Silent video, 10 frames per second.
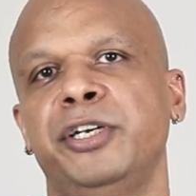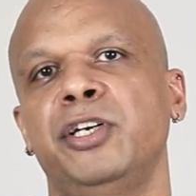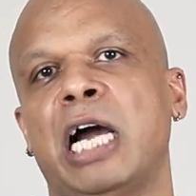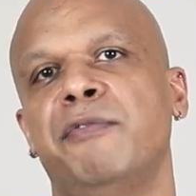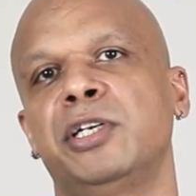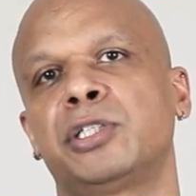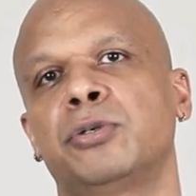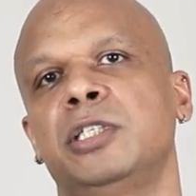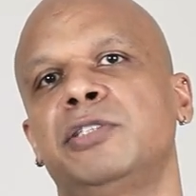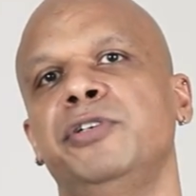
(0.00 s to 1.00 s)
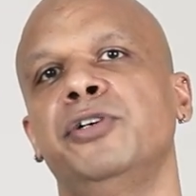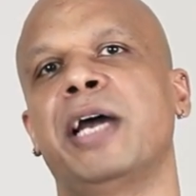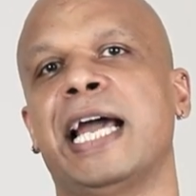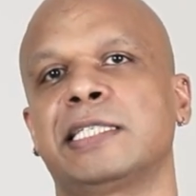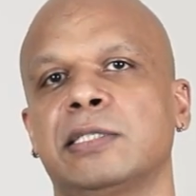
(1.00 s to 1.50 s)
video, I will show this video
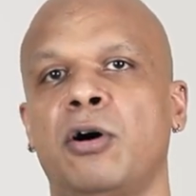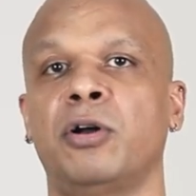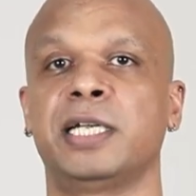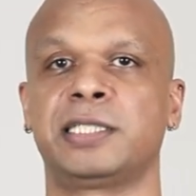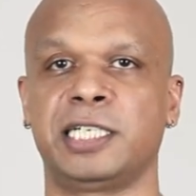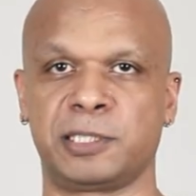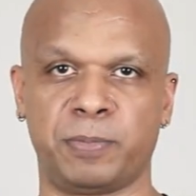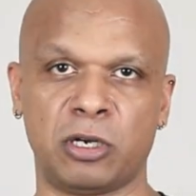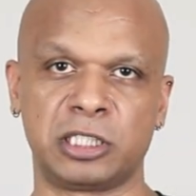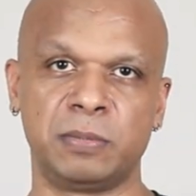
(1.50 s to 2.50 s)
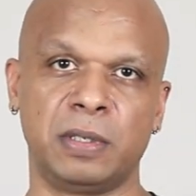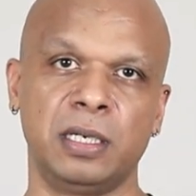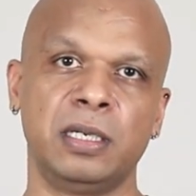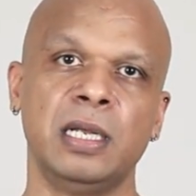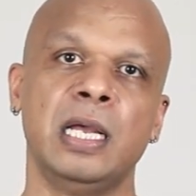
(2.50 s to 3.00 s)
as honest as
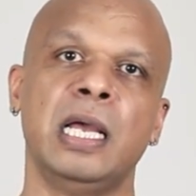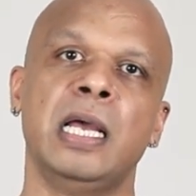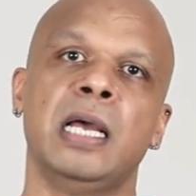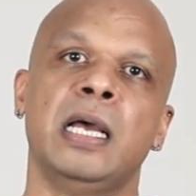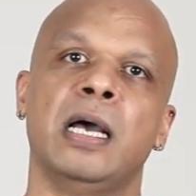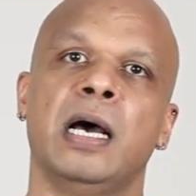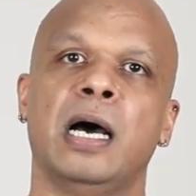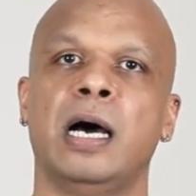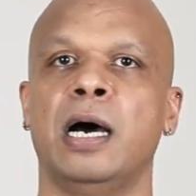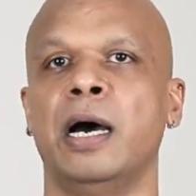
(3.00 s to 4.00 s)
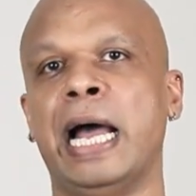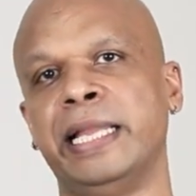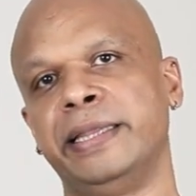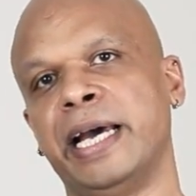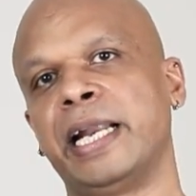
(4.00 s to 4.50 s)
possible,
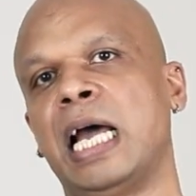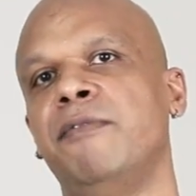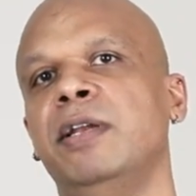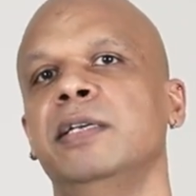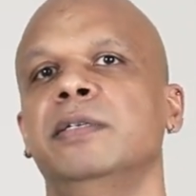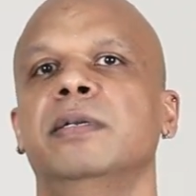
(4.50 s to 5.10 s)
and then I will